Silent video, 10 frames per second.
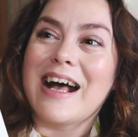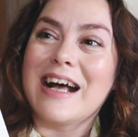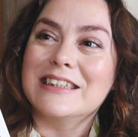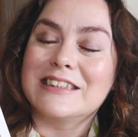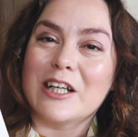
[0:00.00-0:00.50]

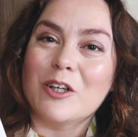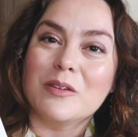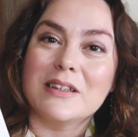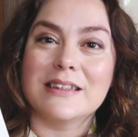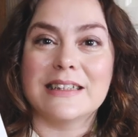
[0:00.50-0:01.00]
And
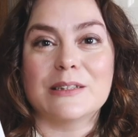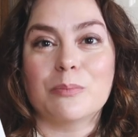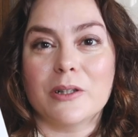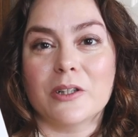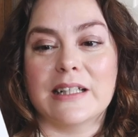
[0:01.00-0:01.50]
so this
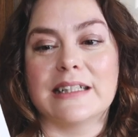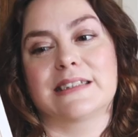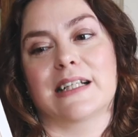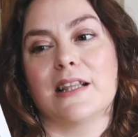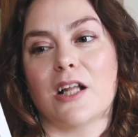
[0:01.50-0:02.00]
book
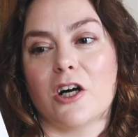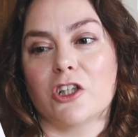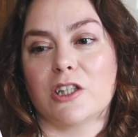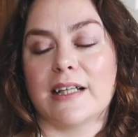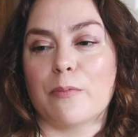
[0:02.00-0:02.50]
is
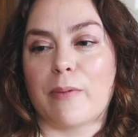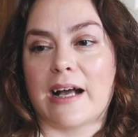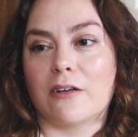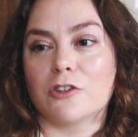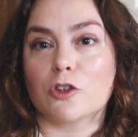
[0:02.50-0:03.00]
largely
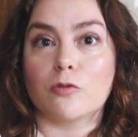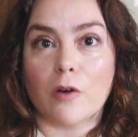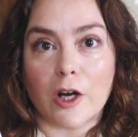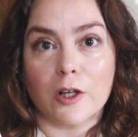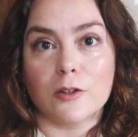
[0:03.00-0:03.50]
about
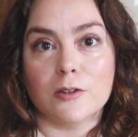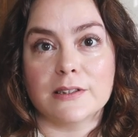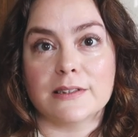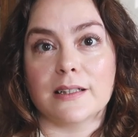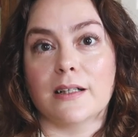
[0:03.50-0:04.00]

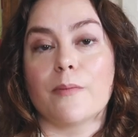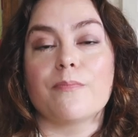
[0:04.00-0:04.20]
Rose,